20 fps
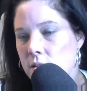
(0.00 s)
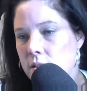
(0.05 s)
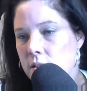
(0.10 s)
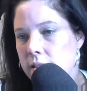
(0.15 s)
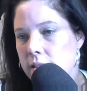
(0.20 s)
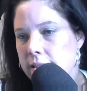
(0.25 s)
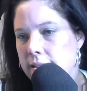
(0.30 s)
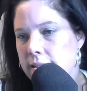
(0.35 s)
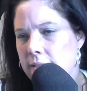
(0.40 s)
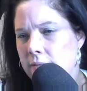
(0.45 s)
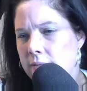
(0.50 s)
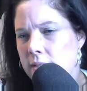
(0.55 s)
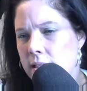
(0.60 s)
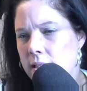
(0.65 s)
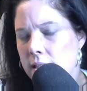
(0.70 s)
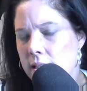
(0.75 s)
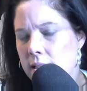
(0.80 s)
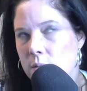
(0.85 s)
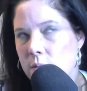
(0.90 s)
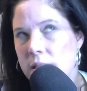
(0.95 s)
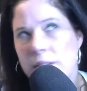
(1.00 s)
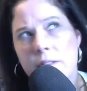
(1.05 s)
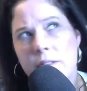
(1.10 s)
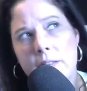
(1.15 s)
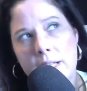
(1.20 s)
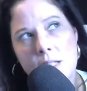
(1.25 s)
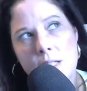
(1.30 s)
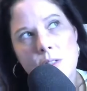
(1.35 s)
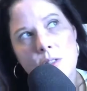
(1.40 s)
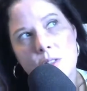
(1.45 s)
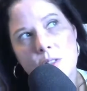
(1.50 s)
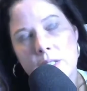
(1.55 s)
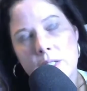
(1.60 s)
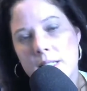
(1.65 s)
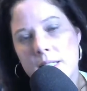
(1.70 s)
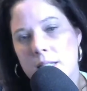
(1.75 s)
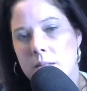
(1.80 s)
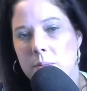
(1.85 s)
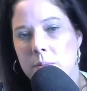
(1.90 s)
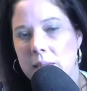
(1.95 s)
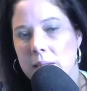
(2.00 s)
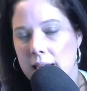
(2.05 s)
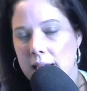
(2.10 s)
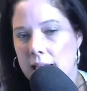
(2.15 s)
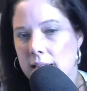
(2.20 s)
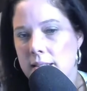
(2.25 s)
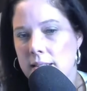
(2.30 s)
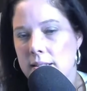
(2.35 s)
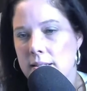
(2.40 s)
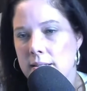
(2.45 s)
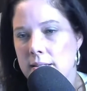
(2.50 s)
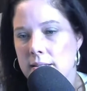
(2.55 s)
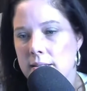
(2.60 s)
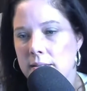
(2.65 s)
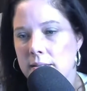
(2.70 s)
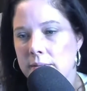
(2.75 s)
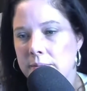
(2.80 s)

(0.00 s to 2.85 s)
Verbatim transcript: early 70s, whenever that story took place.